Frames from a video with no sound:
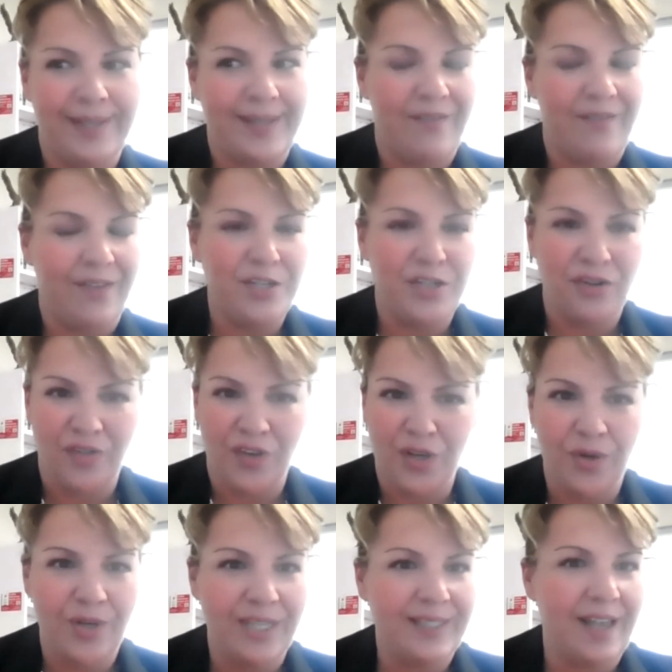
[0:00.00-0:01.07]
as I've
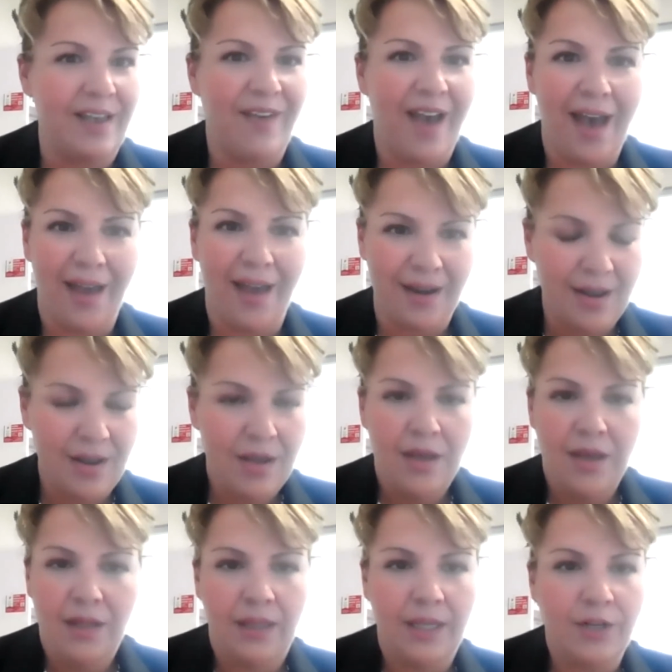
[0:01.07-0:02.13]
interviewed, as I've had
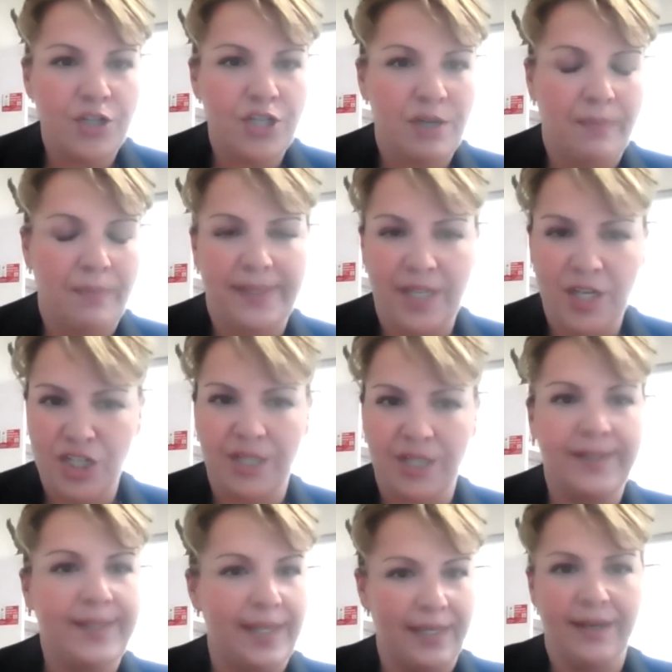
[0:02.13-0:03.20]
leadership
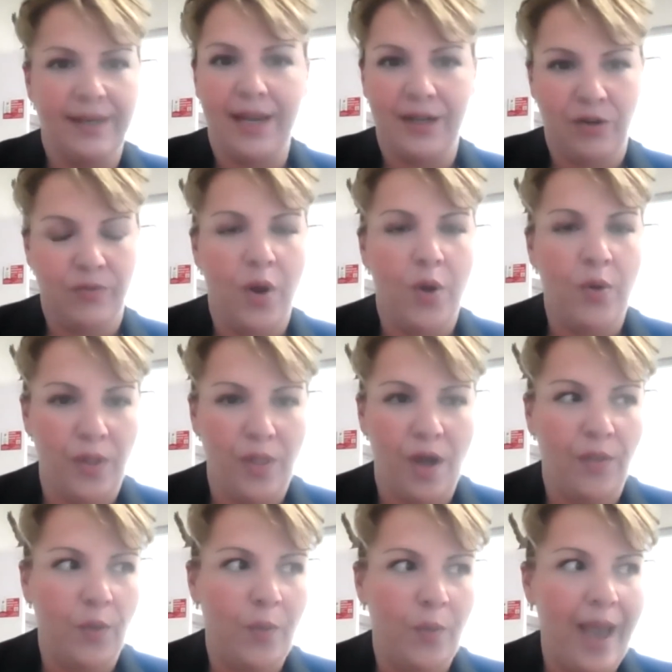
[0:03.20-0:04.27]
positions and grown
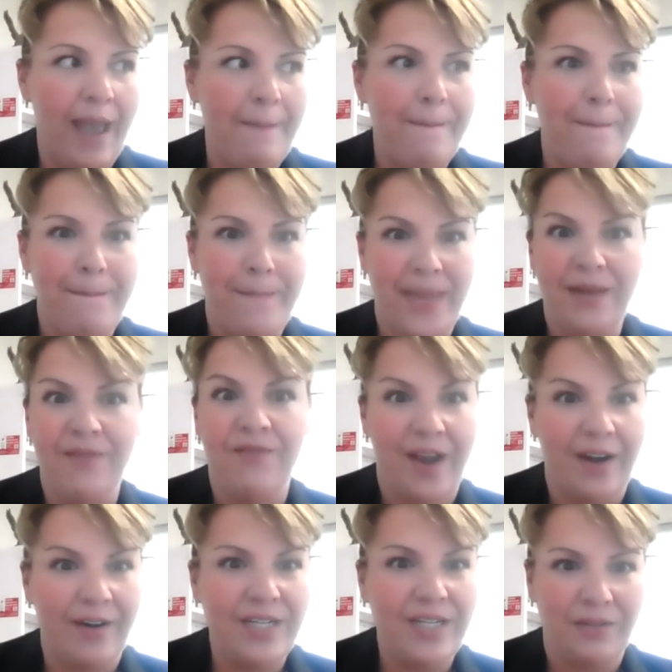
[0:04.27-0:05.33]
along the way, been
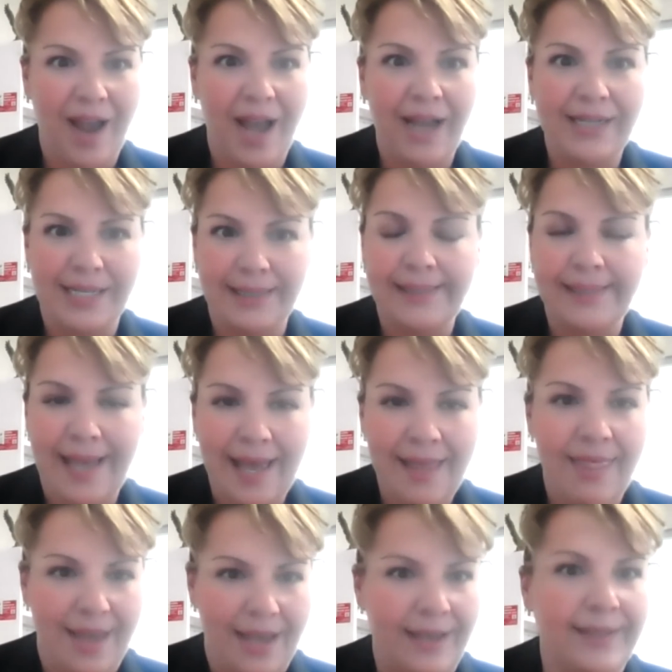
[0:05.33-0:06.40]
very direct and
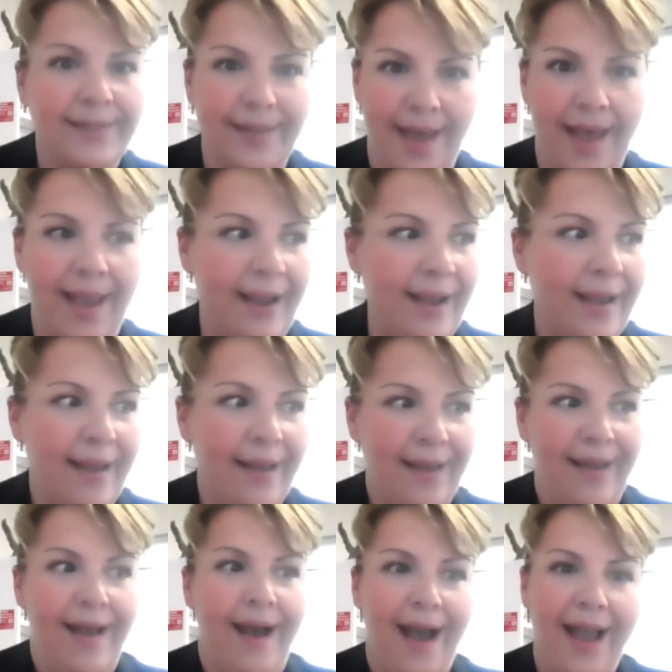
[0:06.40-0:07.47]
said things like,
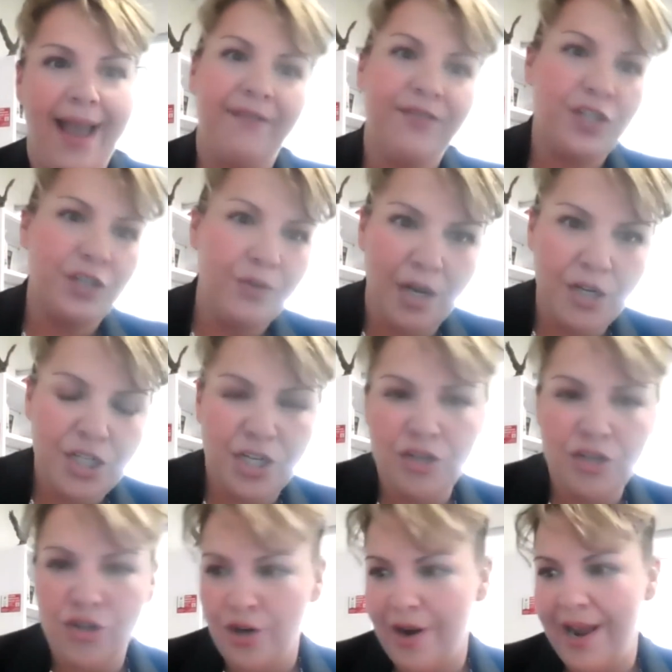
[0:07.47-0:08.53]
I have 2 young
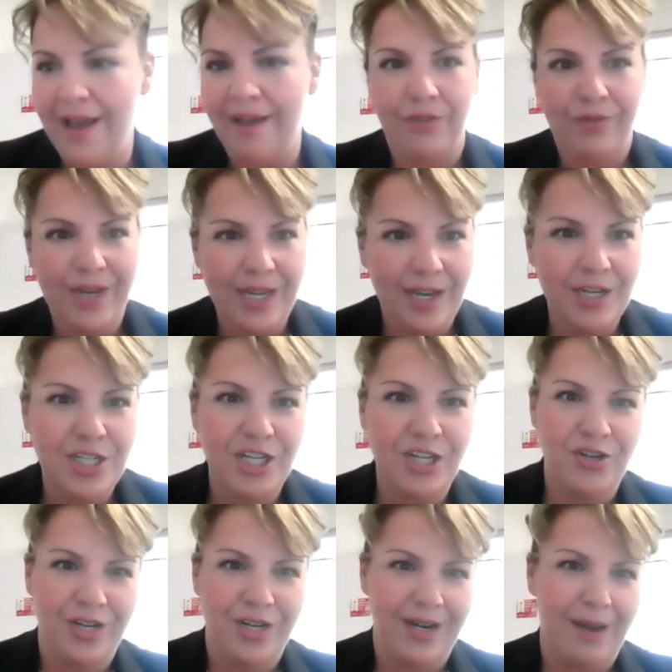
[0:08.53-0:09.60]
children, or I have 3 young
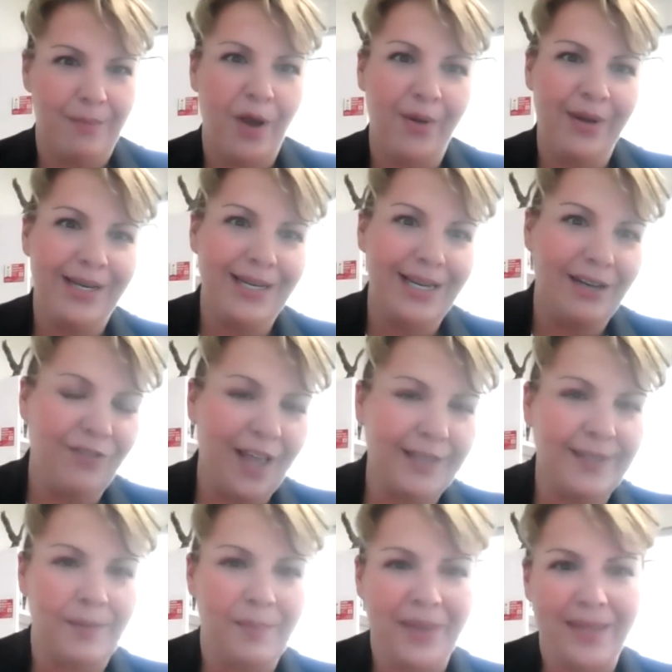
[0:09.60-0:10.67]
children, and I'm going to need
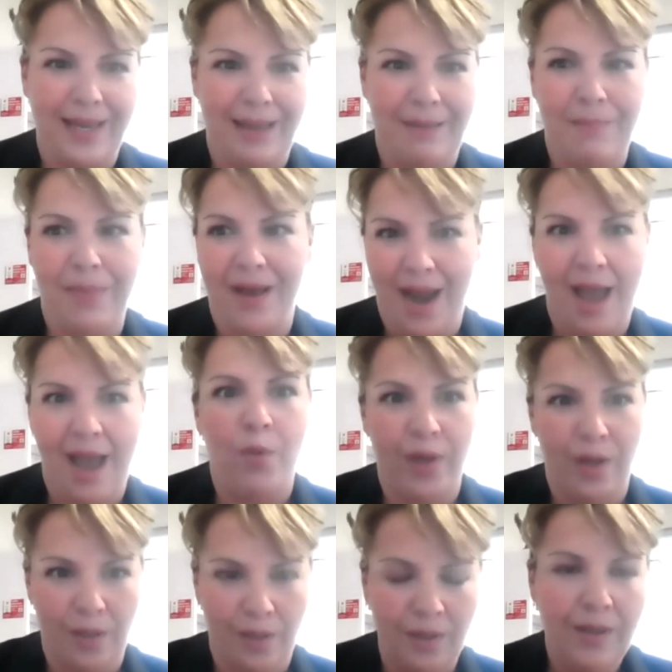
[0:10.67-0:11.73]
flexibility, but I
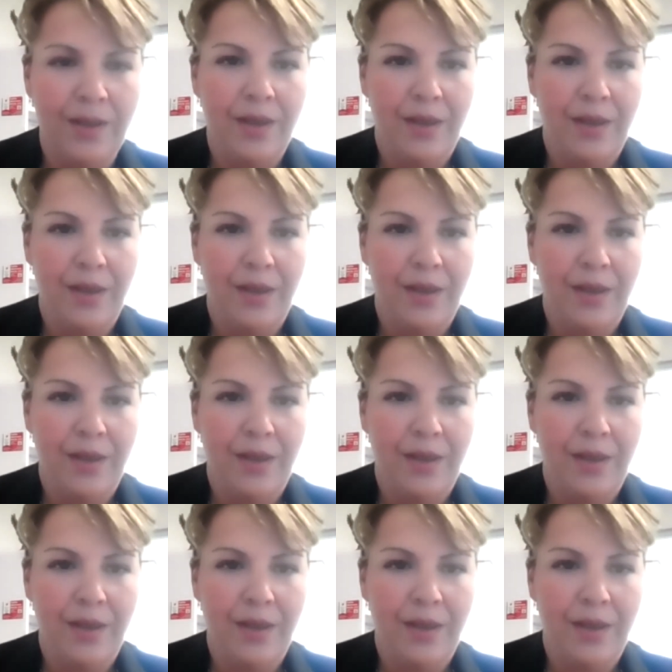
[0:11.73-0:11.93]
will,